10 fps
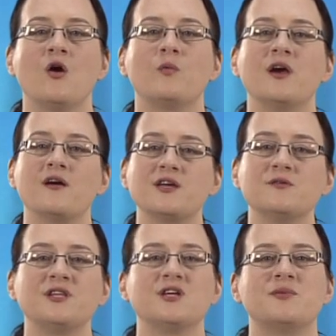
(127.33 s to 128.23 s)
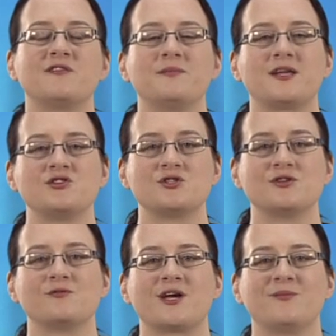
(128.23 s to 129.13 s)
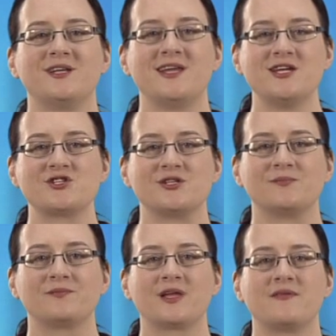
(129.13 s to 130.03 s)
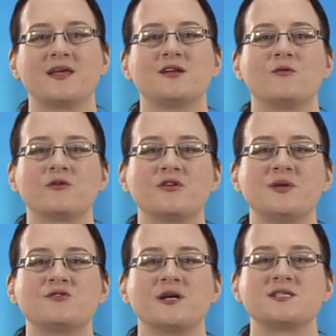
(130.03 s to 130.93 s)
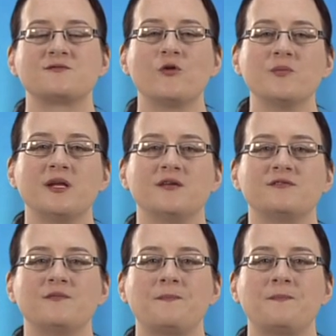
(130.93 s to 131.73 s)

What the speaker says: We argue in the above-mentioned recommendation that in order to be transformative,